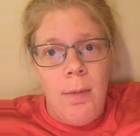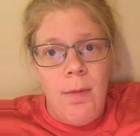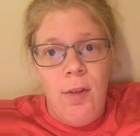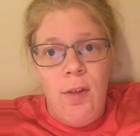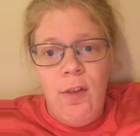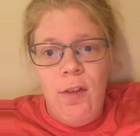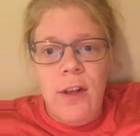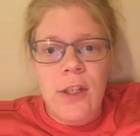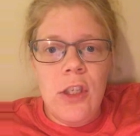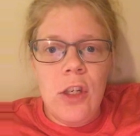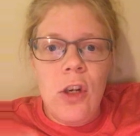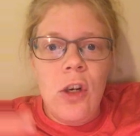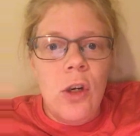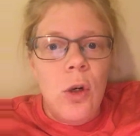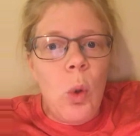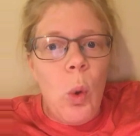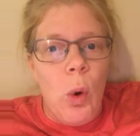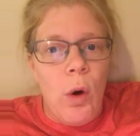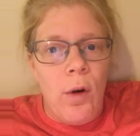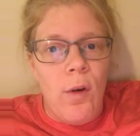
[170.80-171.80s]

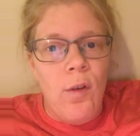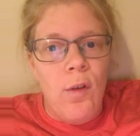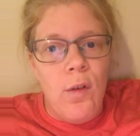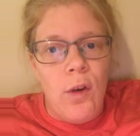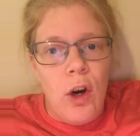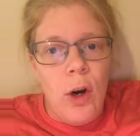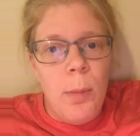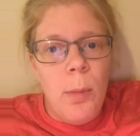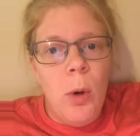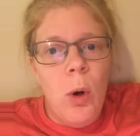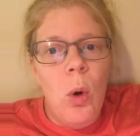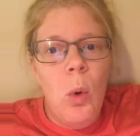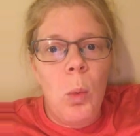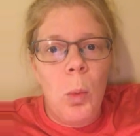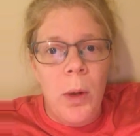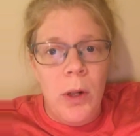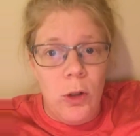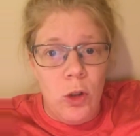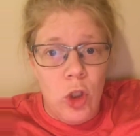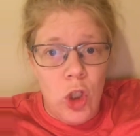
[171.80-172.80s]
physical or verbal,
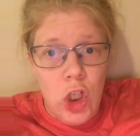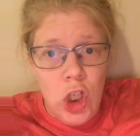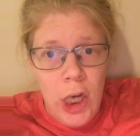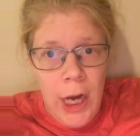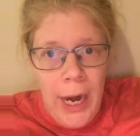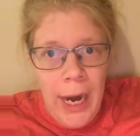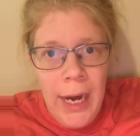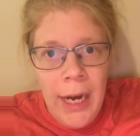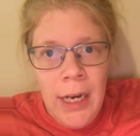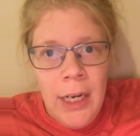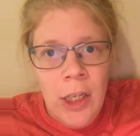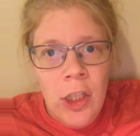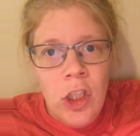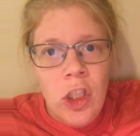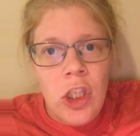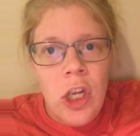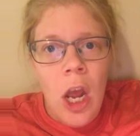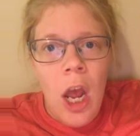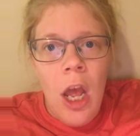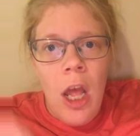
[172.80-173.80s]
will
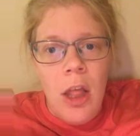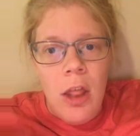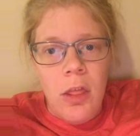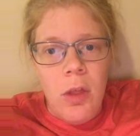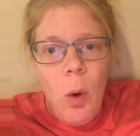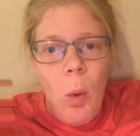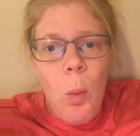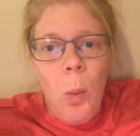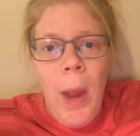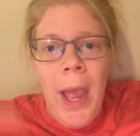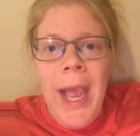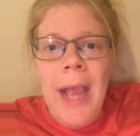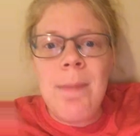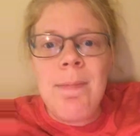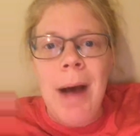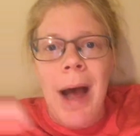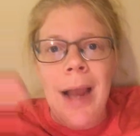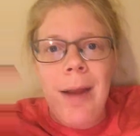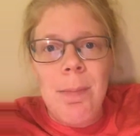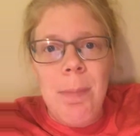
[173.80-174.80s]
change the way
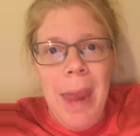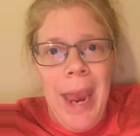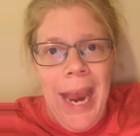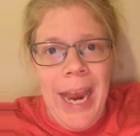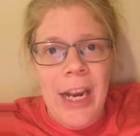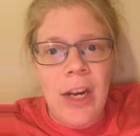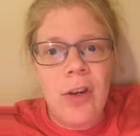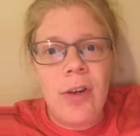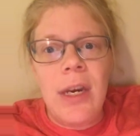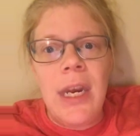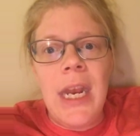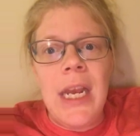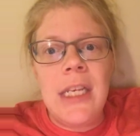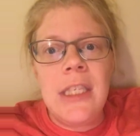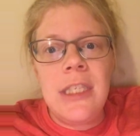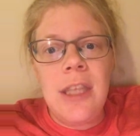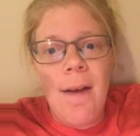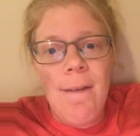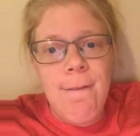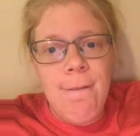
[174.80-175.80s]
my
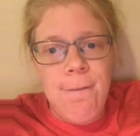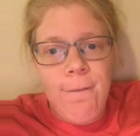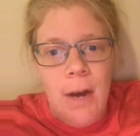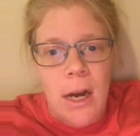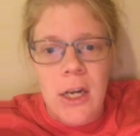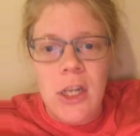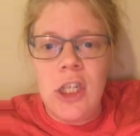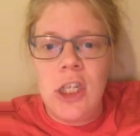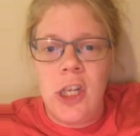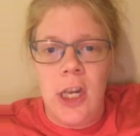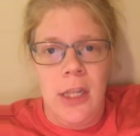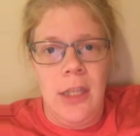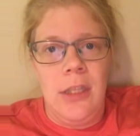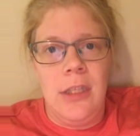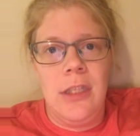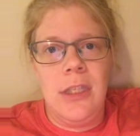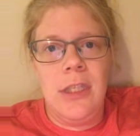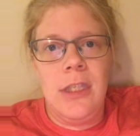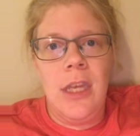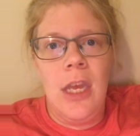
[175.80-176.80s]
pancreas
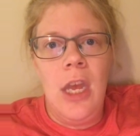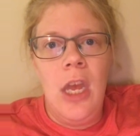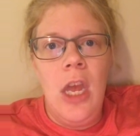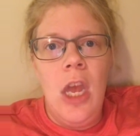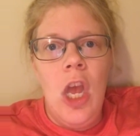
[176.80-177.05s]
functions.